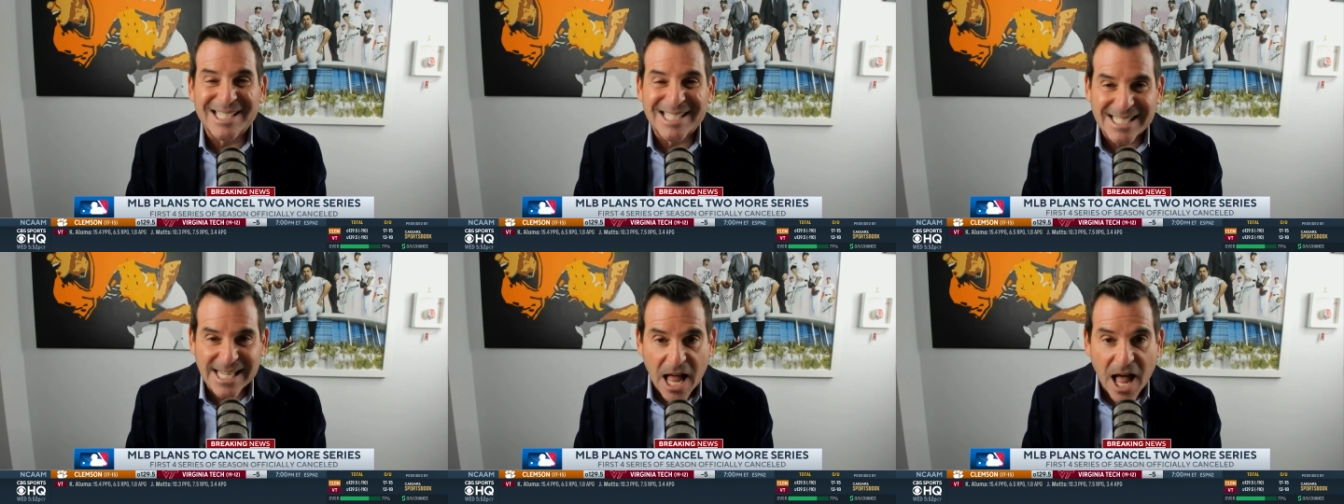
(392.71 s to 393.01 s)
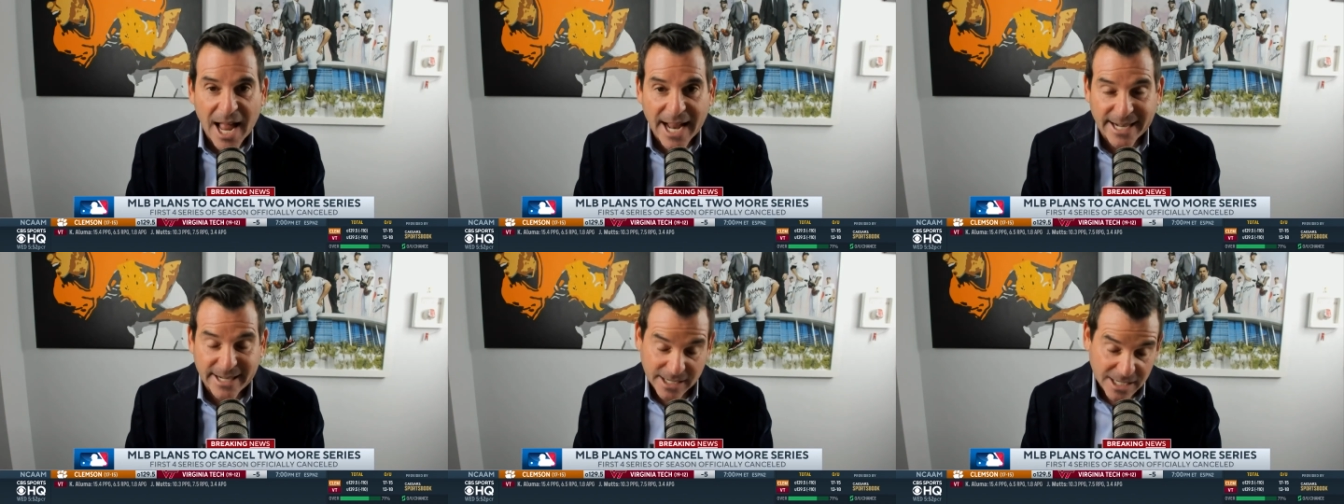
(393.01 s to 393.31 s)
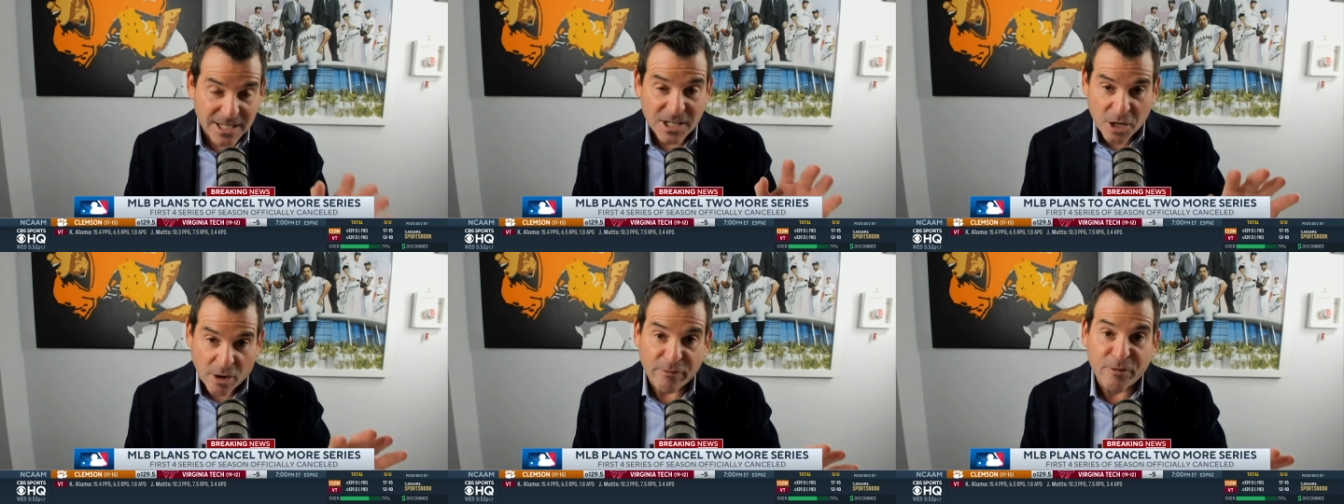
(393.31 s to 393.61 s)
signed.
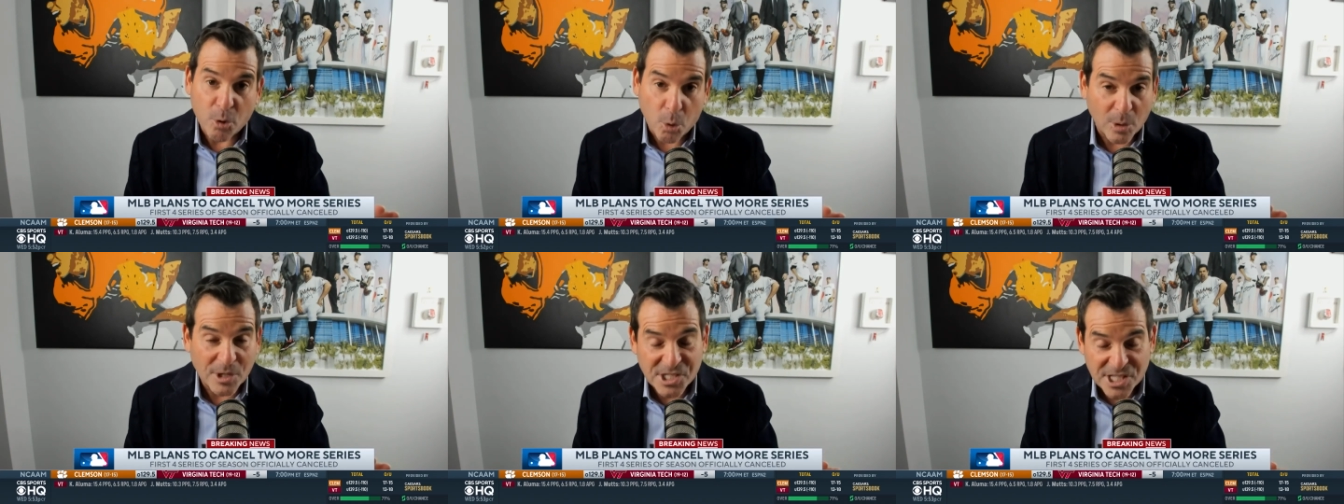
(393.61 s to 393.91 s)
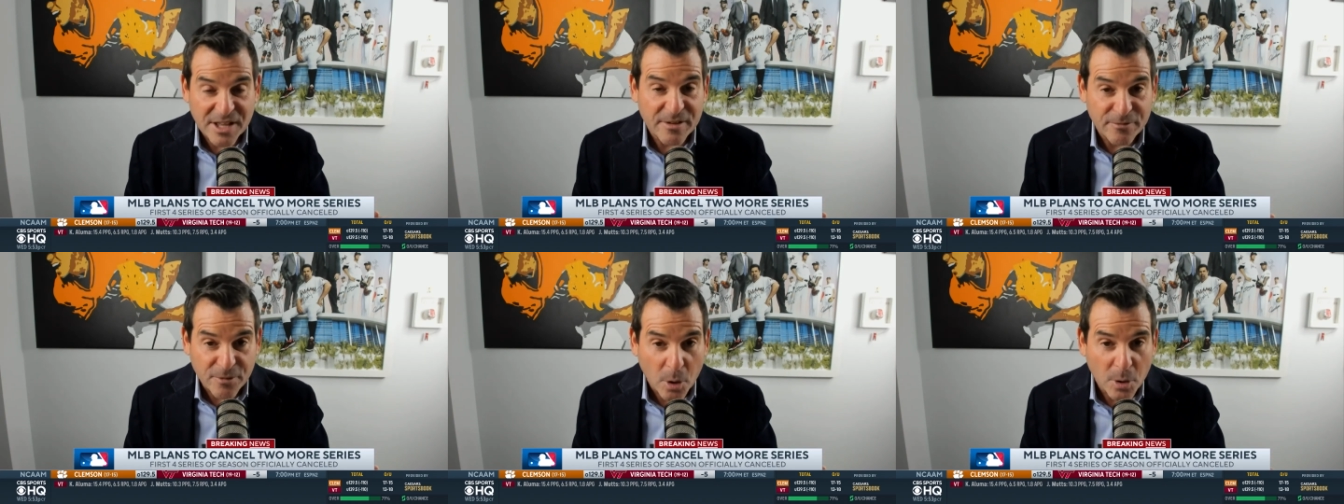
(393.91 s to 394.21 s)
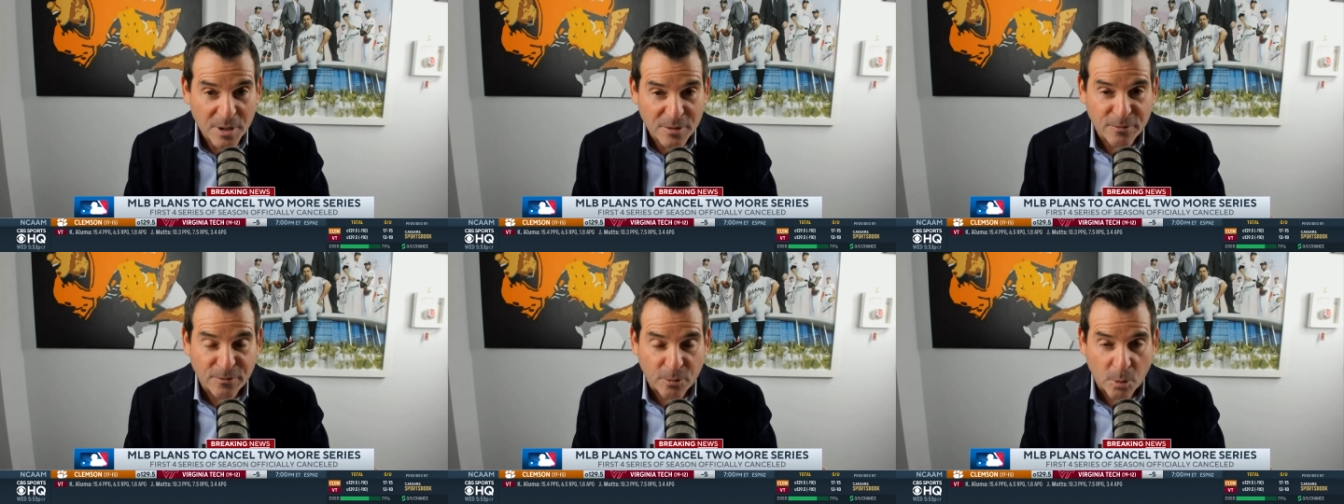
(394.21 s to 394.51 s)
Of course, they
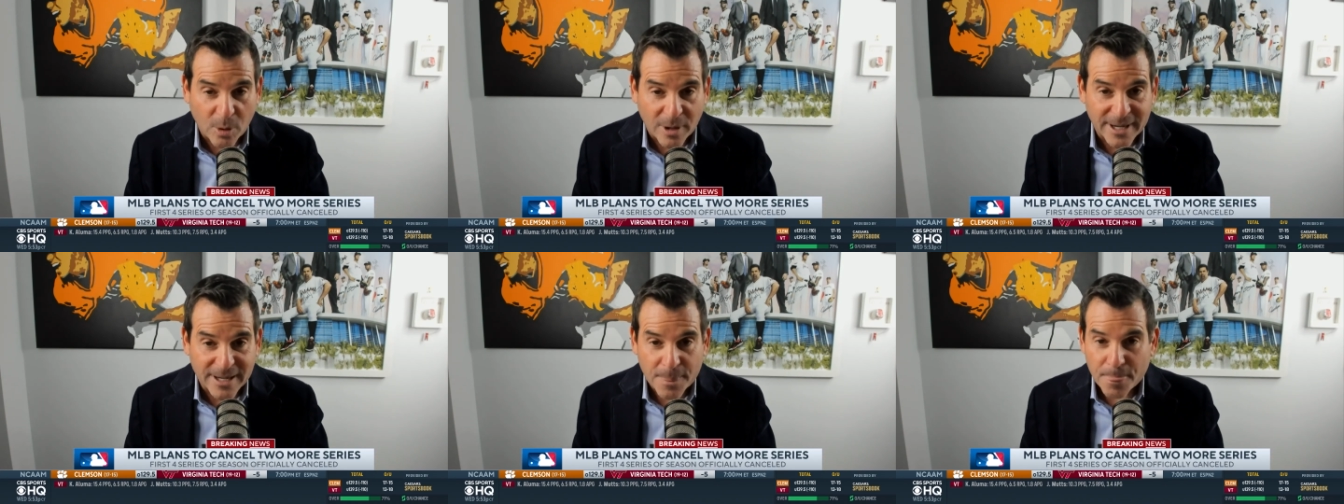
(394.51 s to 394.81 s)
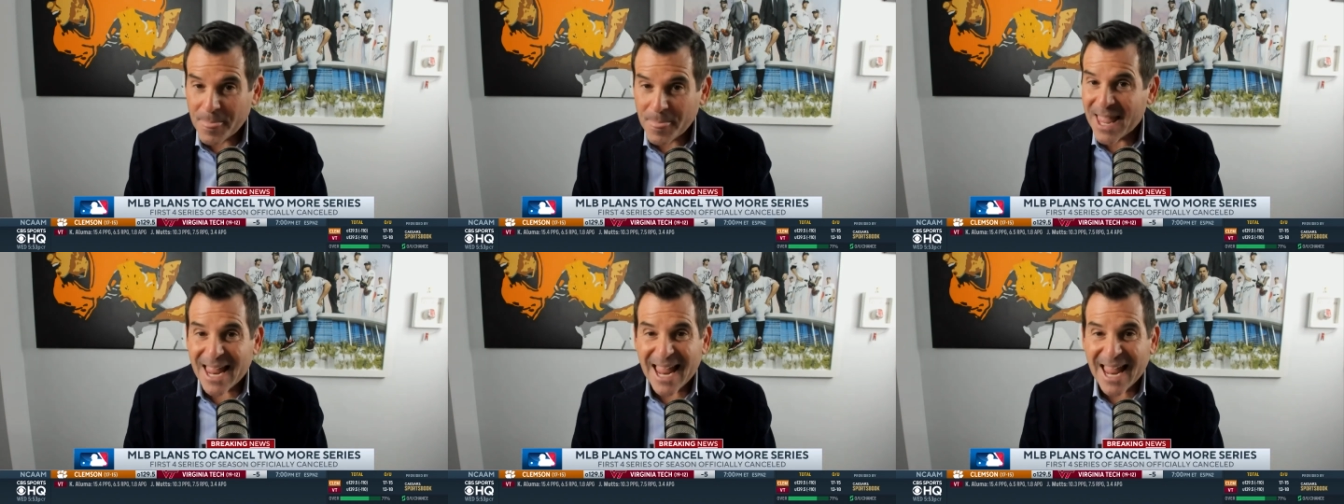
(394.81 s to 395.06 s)
voted for it.